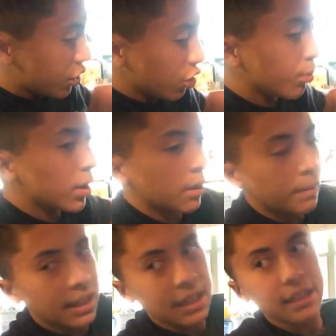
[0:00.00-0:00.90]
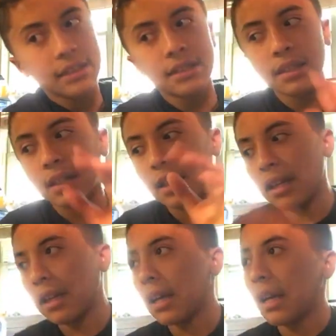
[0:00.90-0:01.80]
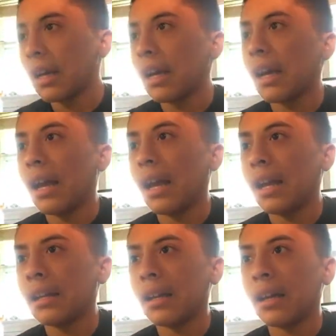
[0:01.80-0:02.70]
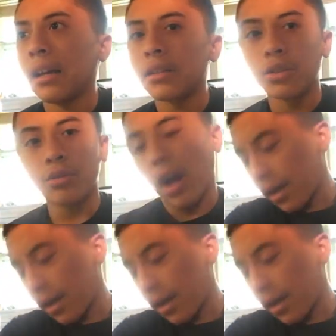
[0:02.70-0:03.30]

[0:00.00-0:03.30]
two millipedes, and uh, two